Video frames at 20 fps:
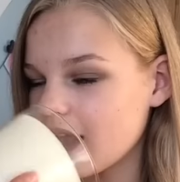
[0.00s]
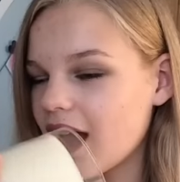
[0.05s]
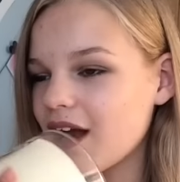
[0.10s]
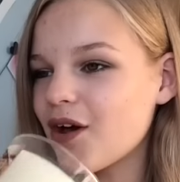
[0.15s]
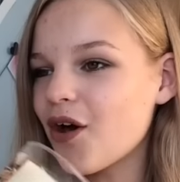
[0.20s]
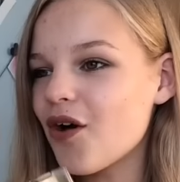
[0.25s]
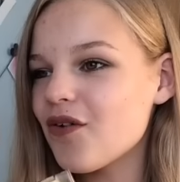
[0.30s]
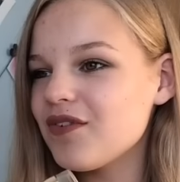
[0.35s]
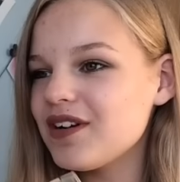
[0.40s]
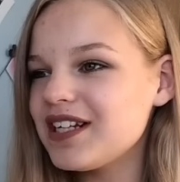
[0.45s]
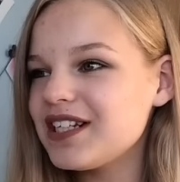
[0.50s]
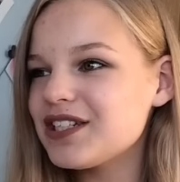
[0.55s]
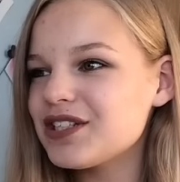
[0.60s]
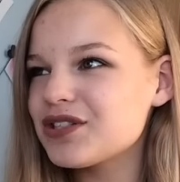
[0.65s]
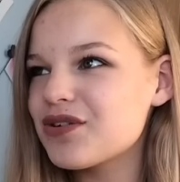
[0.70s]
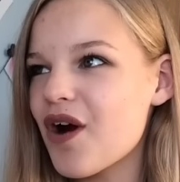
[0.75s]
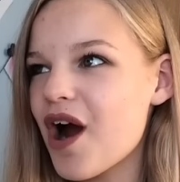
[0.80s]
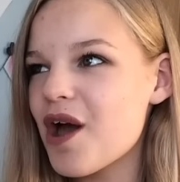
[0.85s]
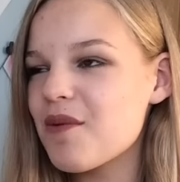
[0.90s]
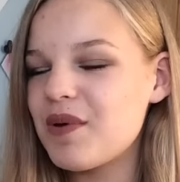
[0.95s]
I can't really
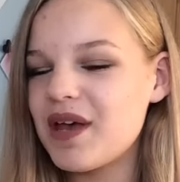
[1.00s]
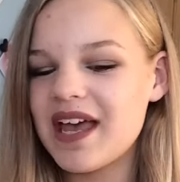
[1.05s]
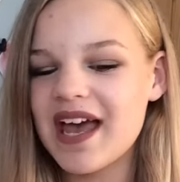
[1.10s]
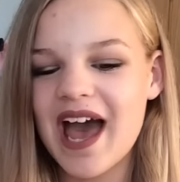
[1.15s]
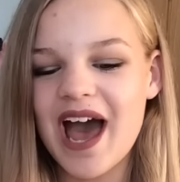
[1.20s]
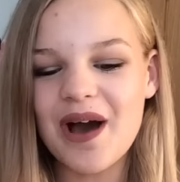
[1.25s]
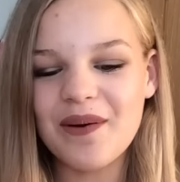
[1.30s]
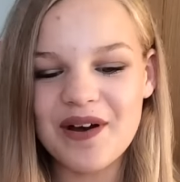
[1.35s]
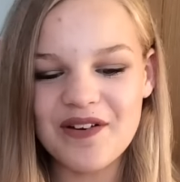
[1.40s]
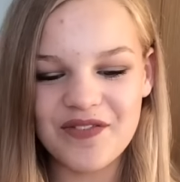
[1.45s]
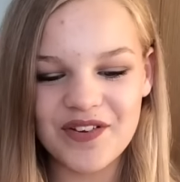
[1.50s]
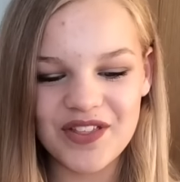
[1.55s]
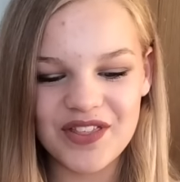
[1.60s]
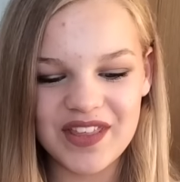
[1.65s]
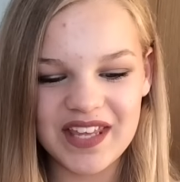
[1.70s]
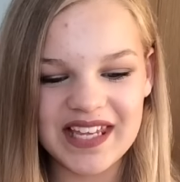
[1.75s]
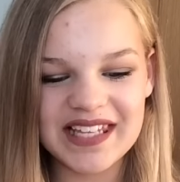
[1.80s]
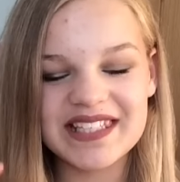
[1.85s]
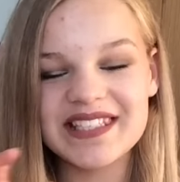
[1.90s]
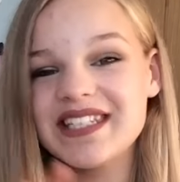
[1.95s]
describe it, however
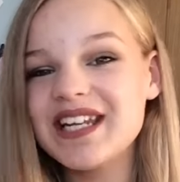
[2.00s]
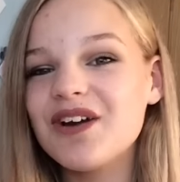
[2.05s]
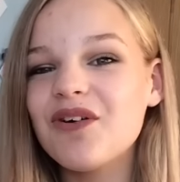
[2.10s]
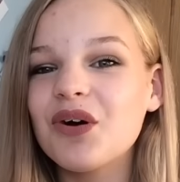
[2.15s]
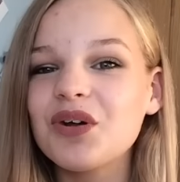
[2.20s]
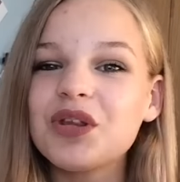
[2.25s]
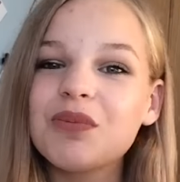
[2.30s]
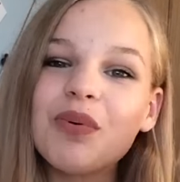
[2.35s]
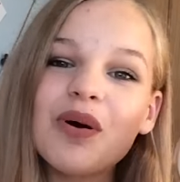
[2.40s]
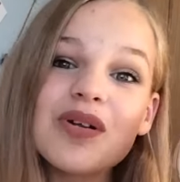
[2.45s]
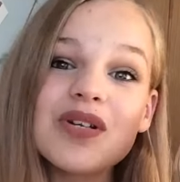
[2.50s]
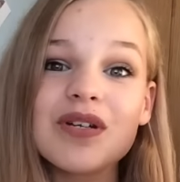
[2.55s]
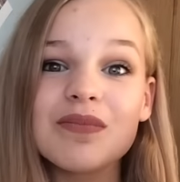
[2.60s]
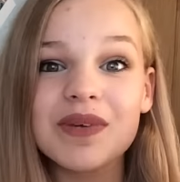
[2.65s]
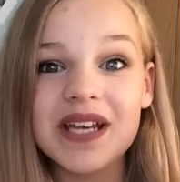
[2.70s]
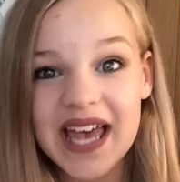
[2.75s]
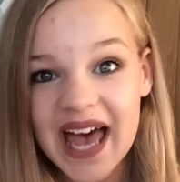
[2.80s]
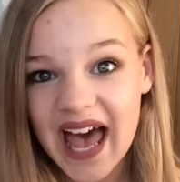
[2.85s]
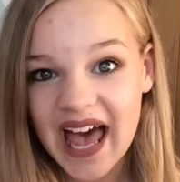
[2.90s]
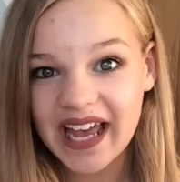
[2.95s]
the sticker on the
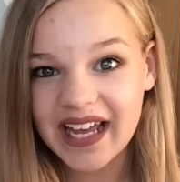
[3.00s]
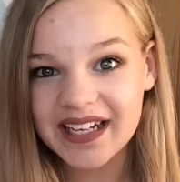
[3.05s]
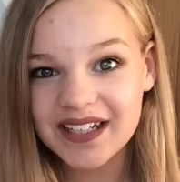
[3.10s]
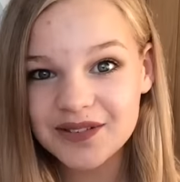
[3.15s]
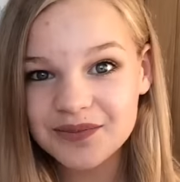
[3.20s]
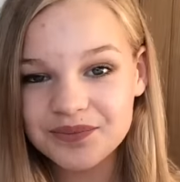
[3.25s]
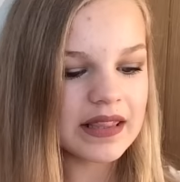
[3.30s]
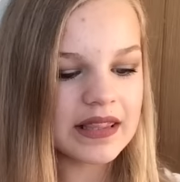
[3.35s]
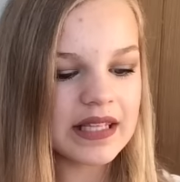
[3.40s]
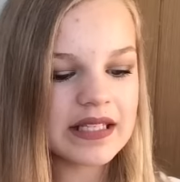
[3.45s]
bottom can.